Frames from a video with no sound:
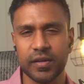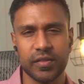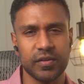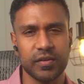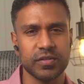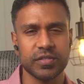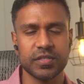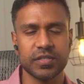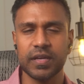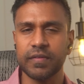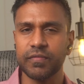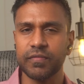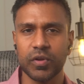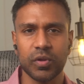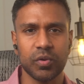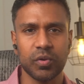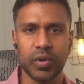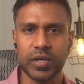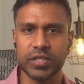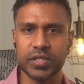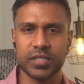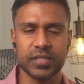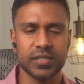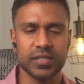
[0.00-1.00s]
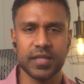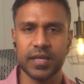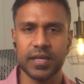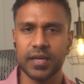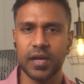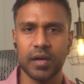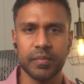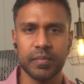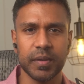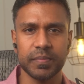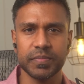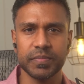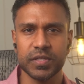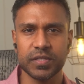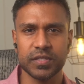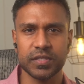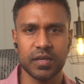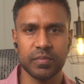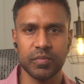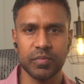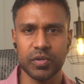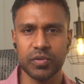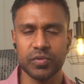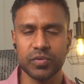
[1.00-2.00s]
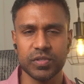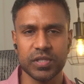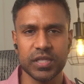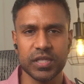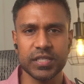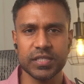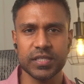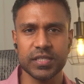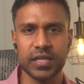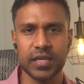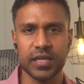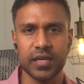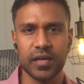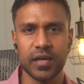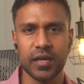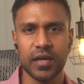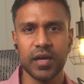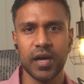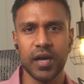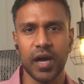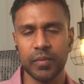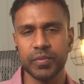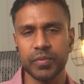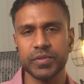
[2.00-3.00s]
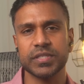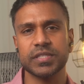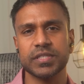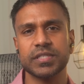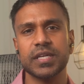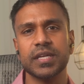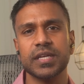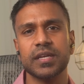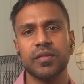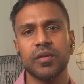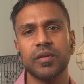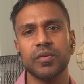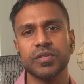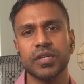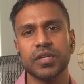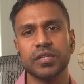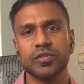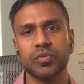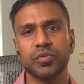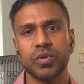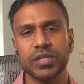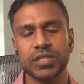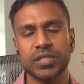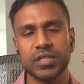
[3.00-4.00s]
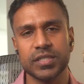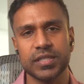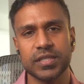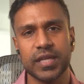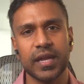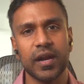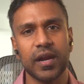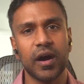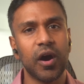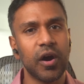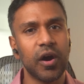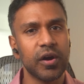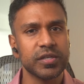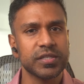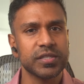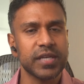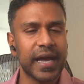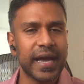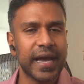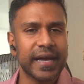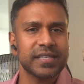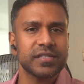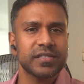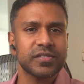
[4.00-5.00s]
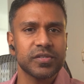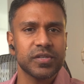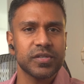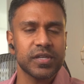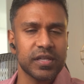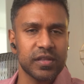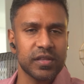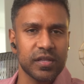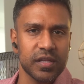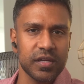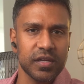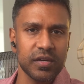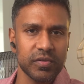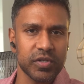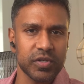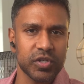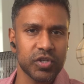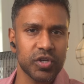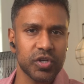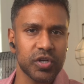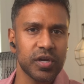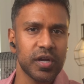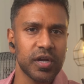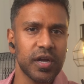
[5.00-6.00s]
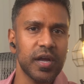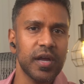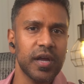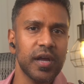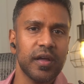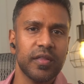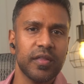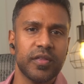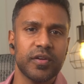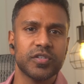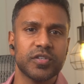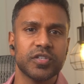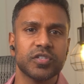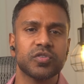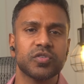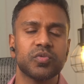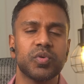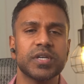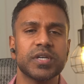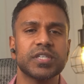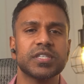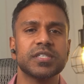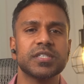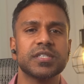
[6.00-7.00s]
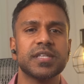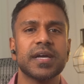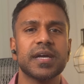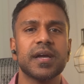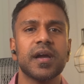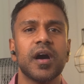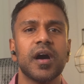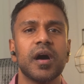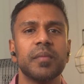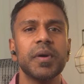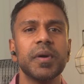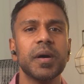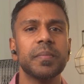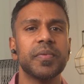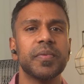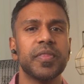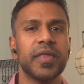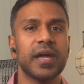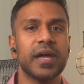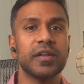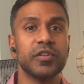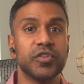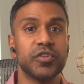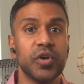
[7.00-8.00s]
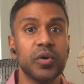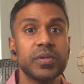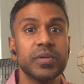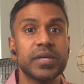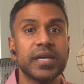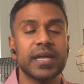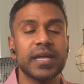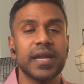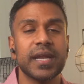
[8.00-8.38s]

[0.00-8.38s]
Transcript: there's several questions that come up to someone who's listening. I wasn't stating those as questions that aren't answered in the literature. They're just questions that come up that don't get